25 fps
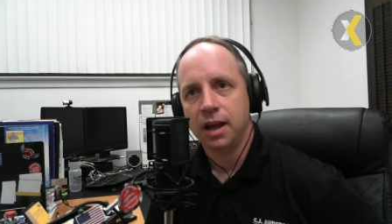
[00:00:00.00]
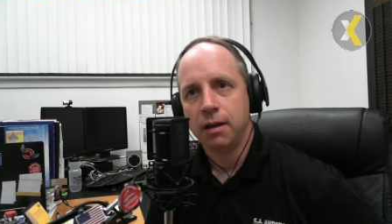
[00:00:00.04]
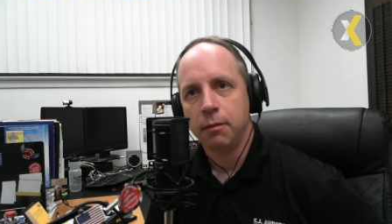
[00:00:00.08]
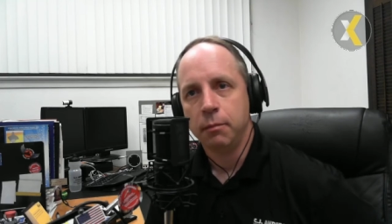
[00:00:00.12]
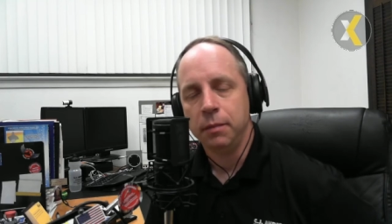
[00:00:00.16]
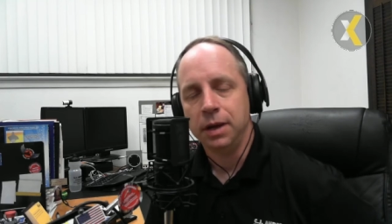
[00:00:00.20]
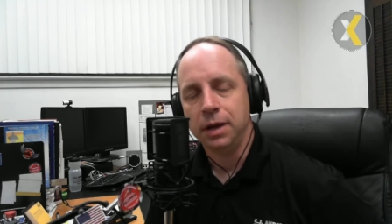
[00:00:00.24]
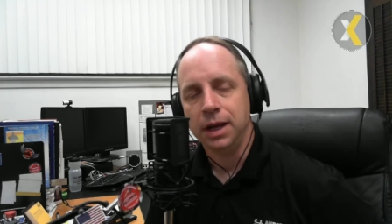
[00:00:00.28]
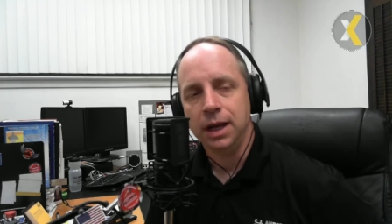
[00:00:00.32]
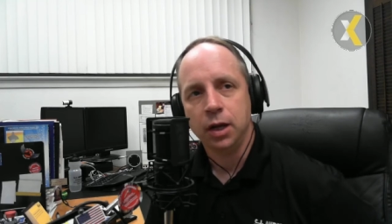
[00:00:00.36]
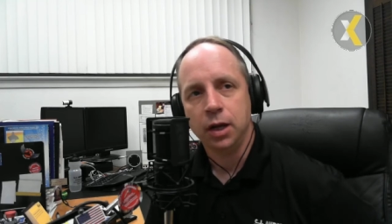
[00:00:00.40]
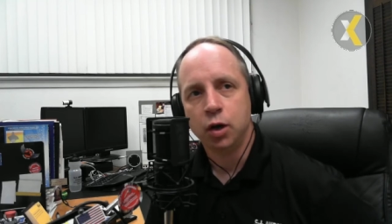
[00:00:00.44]

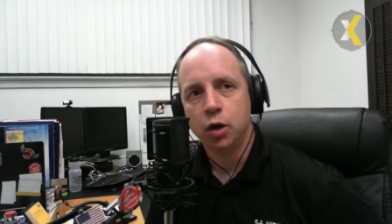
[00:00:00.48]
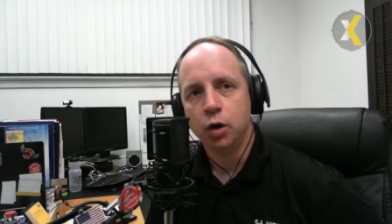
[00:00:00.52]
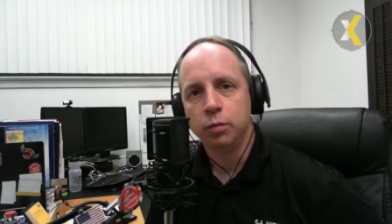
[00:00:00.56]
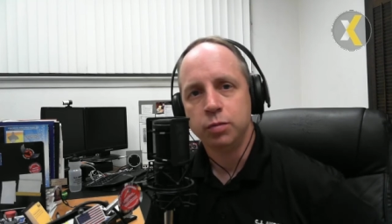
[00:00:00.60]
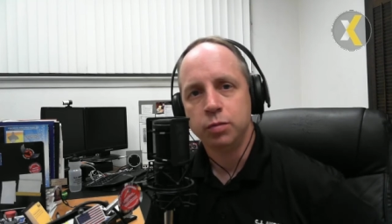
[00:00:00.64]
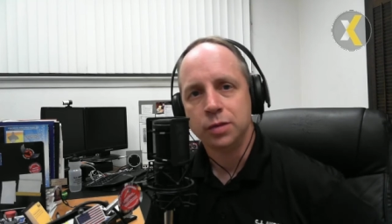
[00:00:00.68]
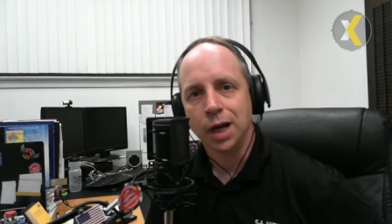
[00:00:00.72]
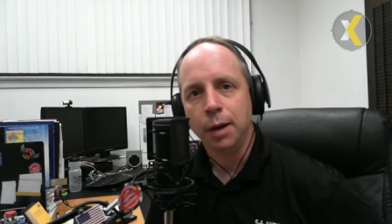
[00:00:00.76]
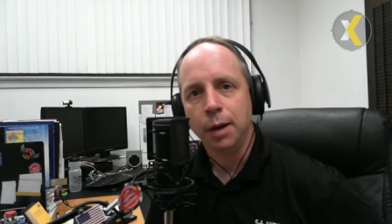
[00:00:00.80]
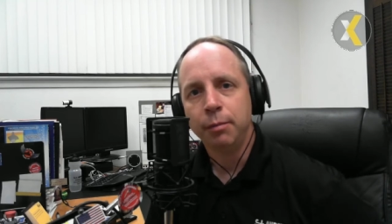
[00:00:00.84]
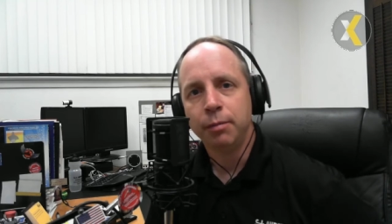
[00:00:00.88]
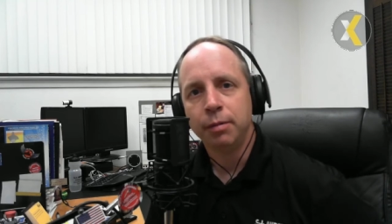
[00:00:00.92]
being
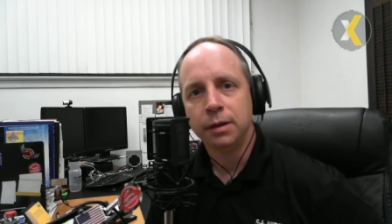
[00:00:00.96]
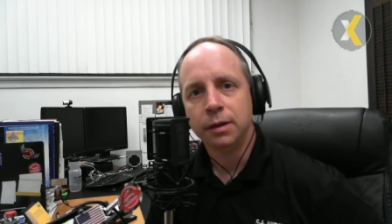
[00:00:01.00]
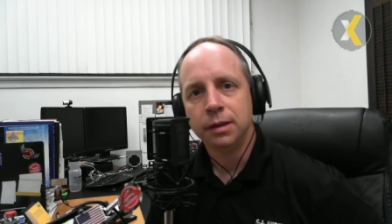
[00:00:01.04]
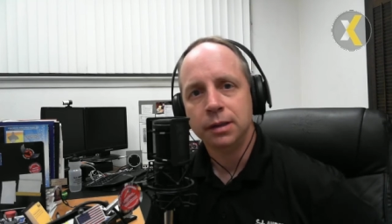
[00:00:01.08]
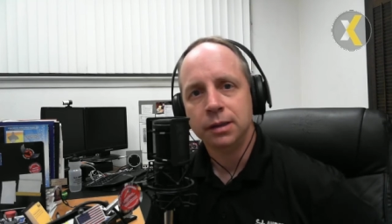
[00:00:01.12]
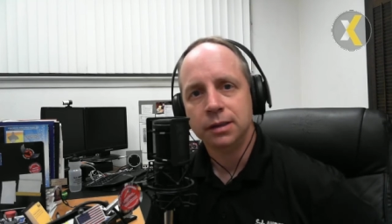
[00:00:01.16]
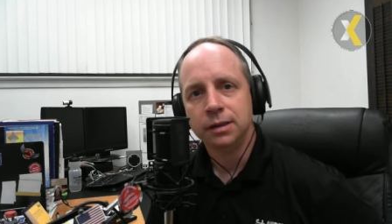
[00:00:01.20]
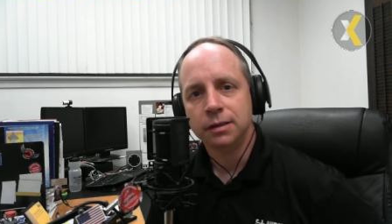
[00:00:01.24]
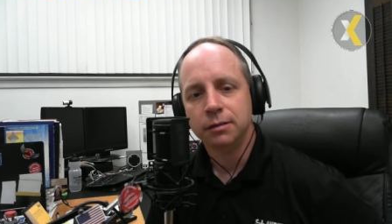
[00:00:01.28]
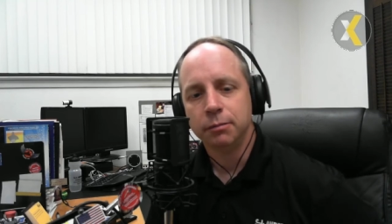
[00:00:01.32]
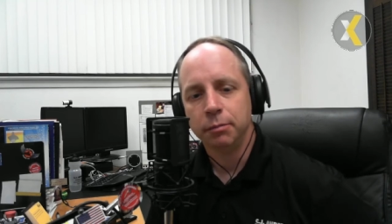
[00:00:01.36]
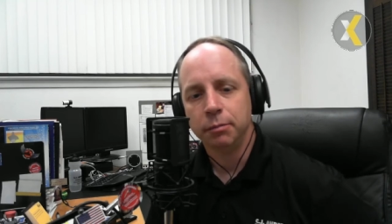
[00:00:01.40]
cooped up,
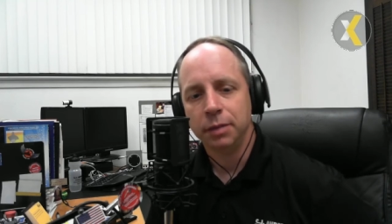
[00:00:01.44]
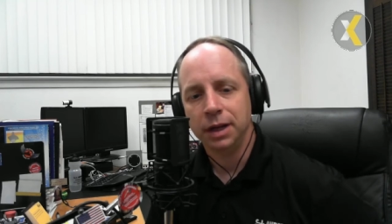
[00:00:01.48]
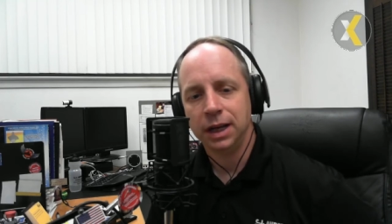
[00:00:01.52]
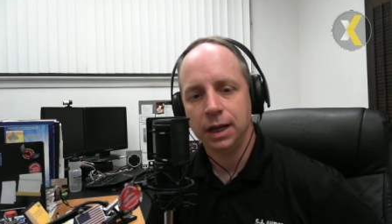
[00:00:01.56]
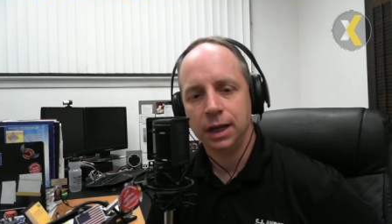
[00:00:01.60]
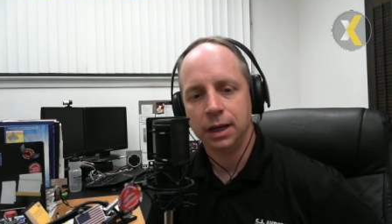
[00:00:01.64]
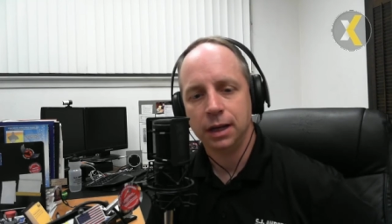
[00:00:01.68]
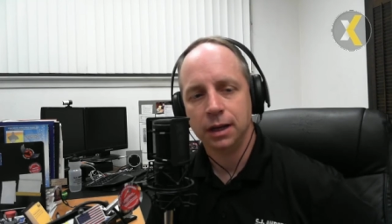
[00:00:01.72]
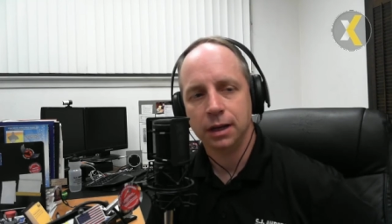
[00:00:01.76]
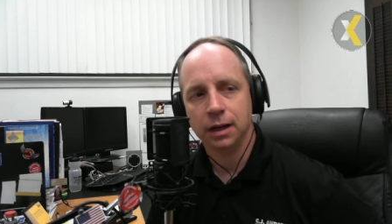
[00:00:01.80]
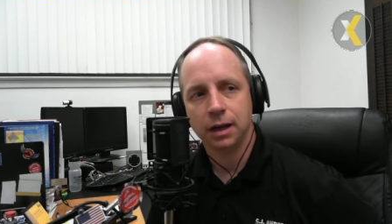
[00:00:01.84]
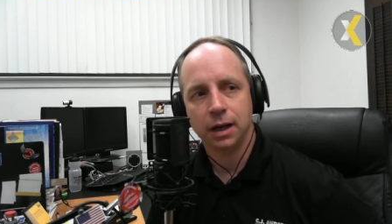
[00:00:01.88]

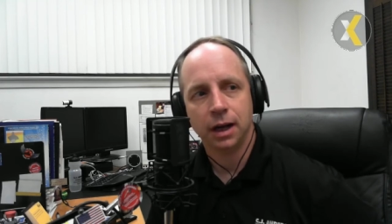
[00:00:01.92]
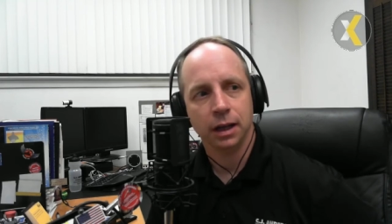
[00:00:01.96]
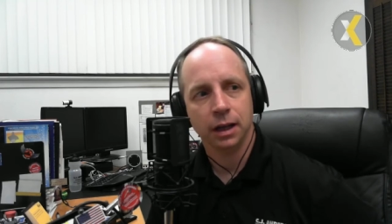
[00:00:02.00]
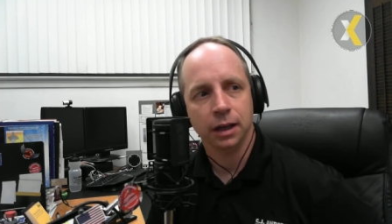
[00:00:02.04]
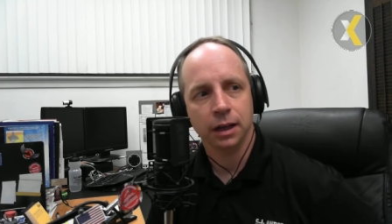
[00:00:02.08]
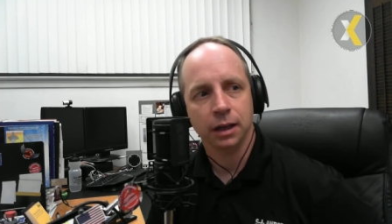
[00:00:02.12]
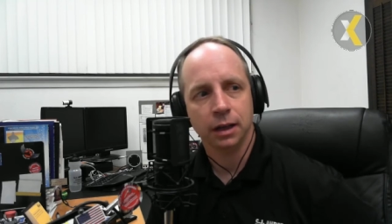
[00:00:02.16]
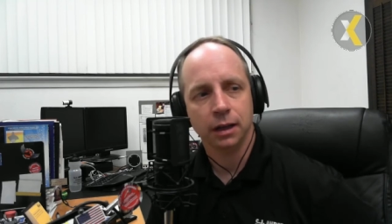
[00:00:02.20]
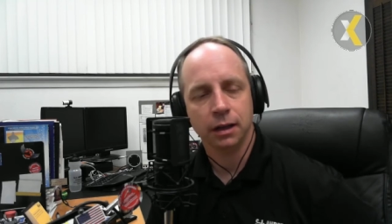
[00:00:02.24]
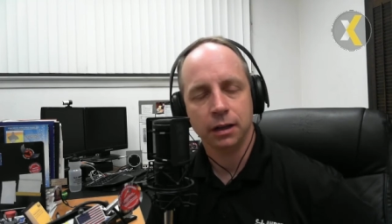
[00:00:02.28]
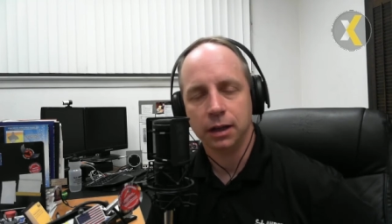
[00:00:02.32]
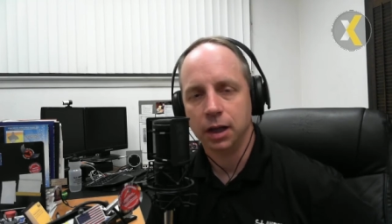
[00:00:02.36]
being
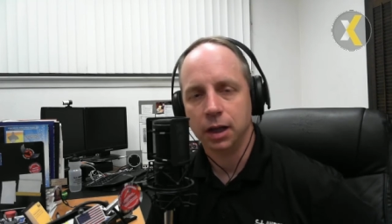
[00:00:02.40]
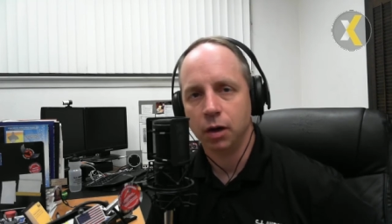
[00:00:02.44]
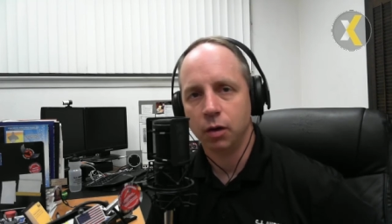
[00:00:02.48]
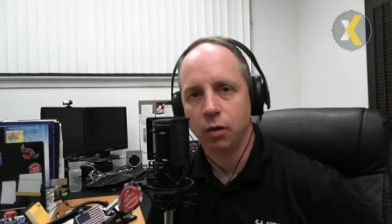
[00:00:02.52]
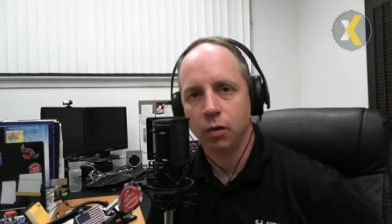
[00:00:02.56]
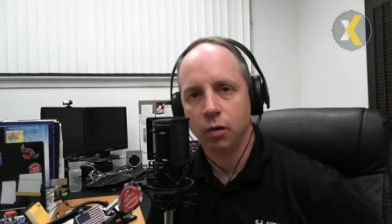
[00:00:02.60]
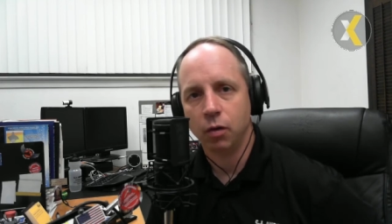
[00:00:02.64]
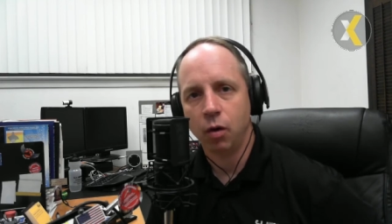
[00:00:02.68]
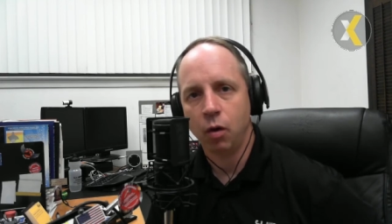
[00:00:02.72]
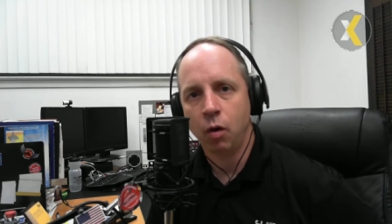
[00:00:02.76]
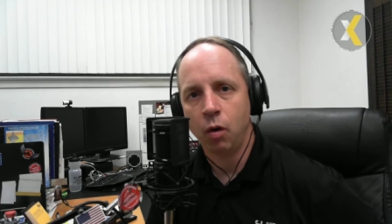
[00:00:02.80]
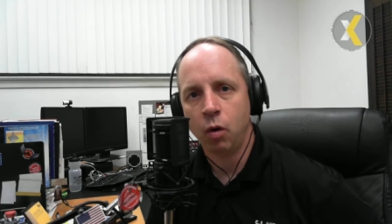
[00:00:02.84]
on you
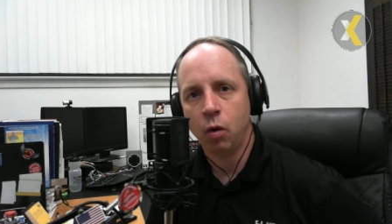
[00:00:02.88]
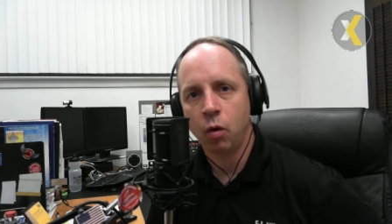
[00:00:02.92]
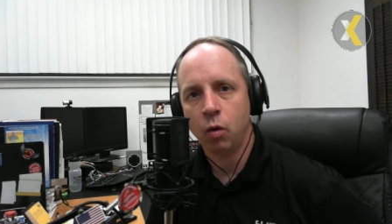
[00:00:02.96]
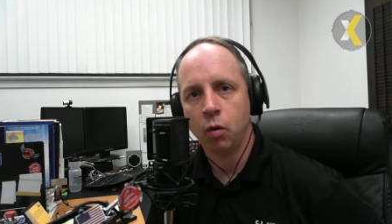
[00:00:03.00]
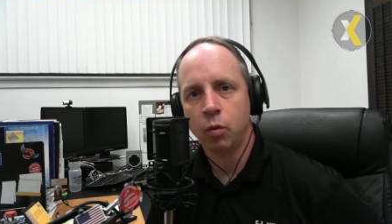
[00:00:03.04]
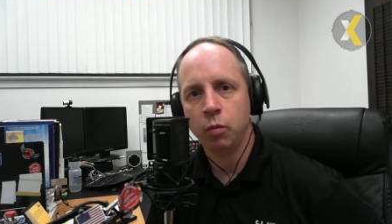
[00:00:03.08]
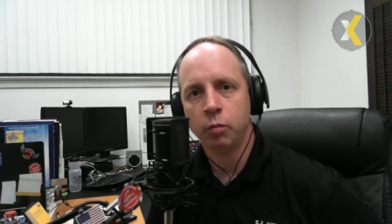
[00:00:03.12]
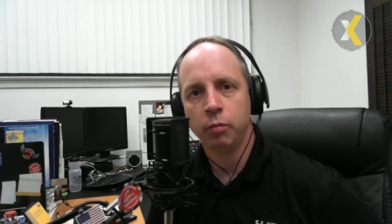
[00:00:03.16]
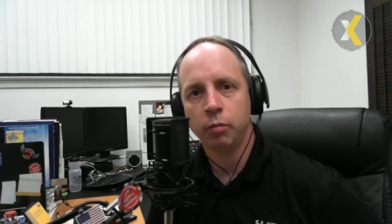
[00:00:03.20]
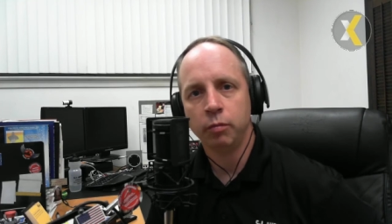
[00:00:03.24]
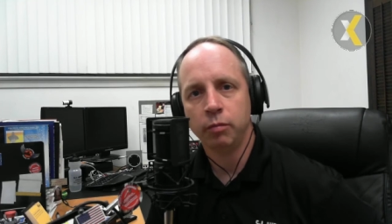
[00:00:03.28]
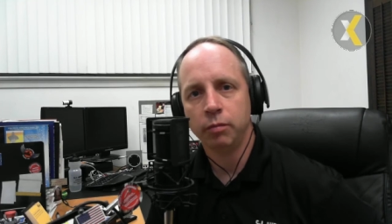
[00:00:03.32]
know
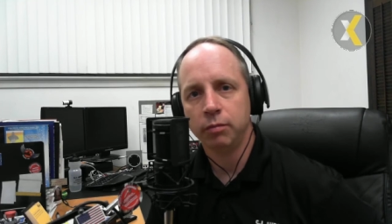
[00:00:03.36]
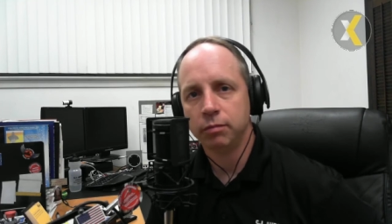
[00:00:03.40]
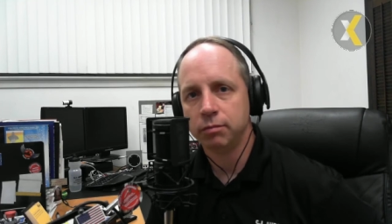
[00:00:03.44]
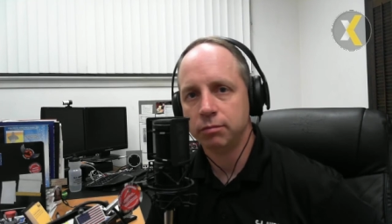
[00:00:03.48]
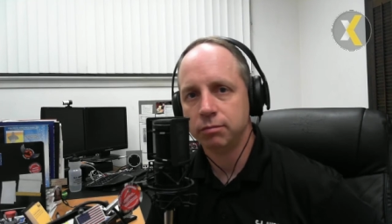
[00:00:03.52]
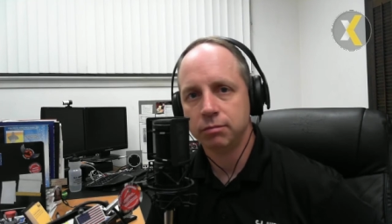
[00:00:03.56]
home